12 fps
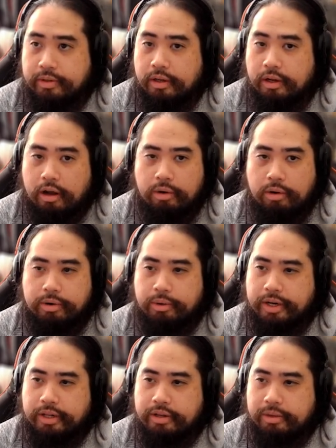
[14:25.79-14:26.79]
Oh, we're
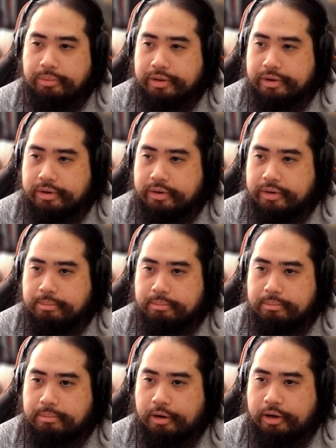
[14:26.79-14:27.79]
already done with her
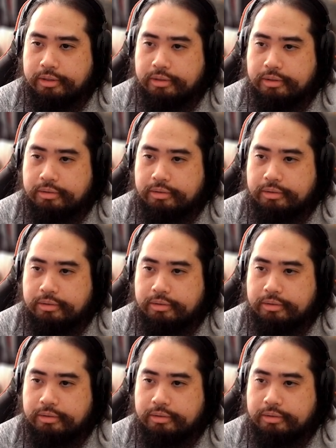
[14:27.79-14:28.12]
bond.